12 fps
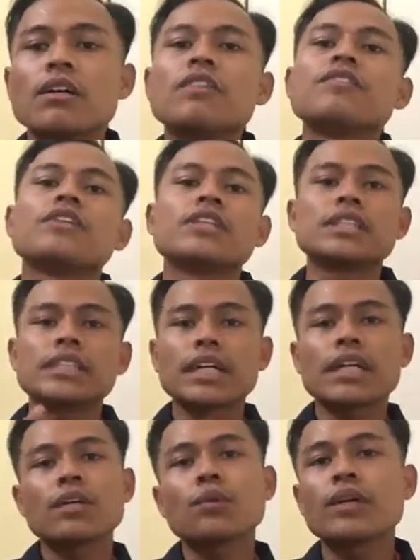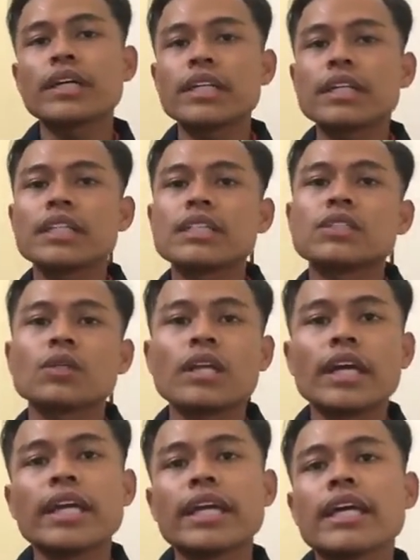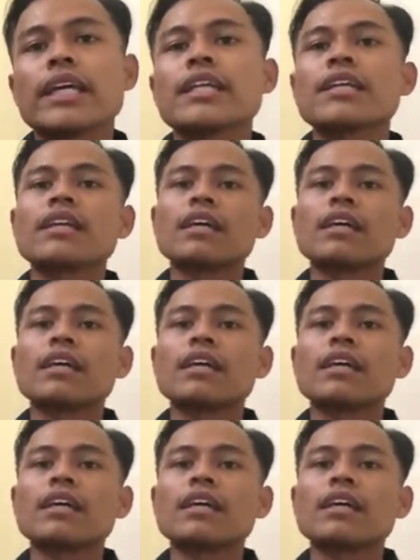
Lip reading: For the second one, isolate and